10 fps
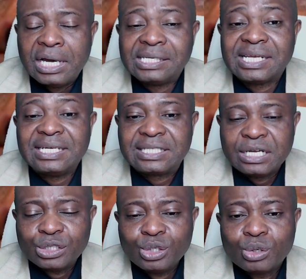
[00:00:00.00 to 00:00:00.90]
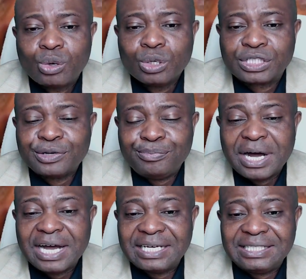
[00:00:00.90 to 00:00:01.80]
And the International Court,
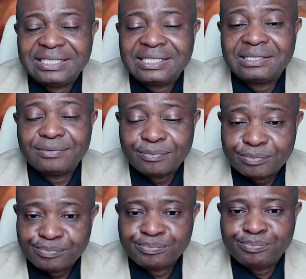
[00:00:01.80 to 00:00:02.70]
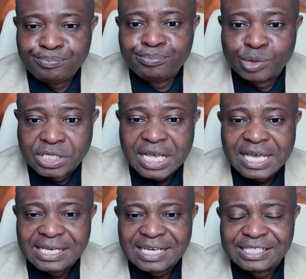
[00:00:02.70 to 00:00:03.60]
by
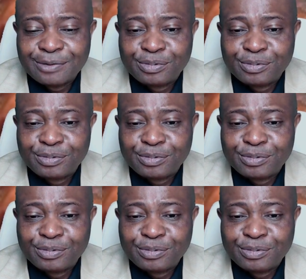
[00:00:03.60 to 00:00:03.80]
saying that